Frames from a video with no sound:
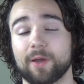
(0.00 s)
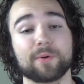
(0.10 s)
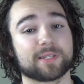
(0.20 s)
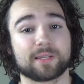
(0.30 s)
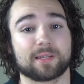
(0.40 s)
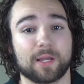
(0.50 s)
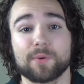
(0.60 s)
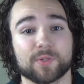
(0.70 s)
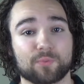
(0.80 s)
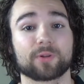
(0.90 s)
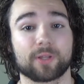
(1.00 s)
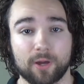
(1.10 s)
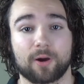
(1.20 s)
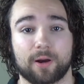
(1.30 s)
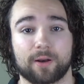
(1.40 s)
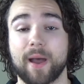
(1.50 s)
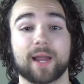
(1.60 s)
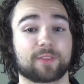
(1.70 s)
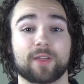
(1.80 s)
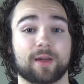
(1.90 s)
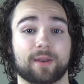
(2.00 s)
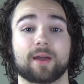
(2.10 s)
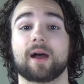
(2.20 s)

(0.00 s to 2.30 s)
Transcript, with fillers: It was it was really hard. Back then,